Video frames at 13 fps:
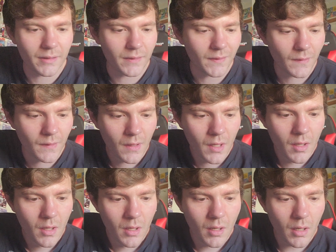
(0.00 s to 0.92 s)
of these.
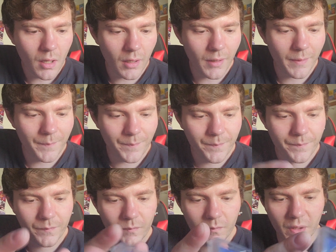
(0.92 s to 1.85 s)

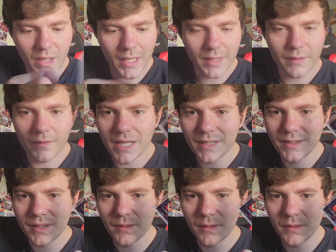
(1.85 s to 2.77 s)
But yeah, it even
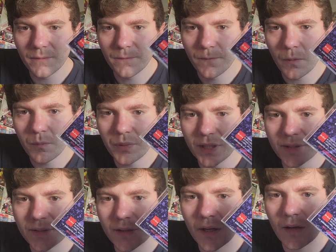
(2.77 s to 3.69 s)
has the foam
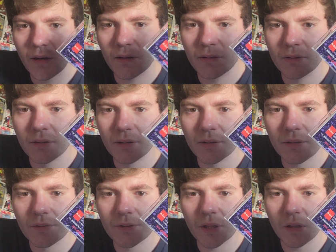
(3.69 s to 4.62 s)
piece there. And
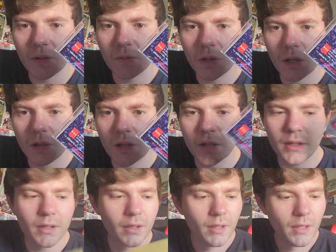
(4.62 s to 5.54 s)
there's the Hue
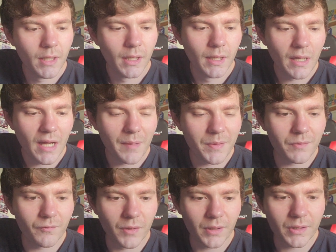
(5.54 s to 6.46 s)
card. I've
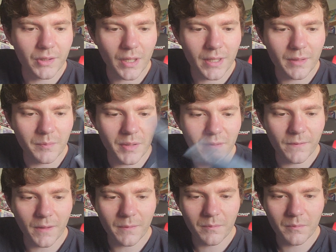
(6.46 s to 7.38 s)
been really trying to beef
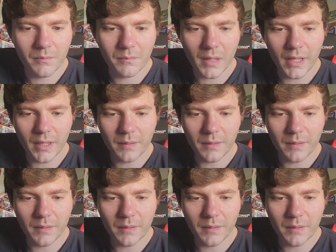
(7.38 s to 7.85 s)
up my